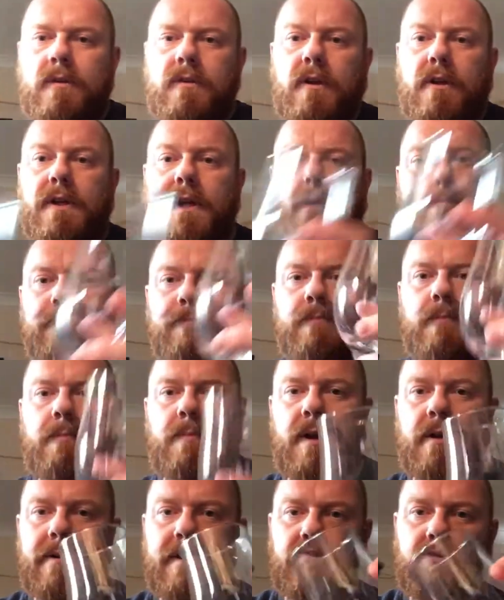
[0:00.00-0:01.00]
So yeah,
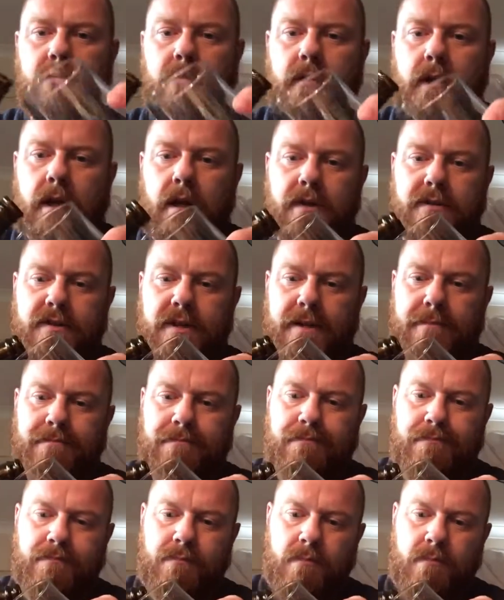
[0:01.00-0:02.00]
beer into a glass then.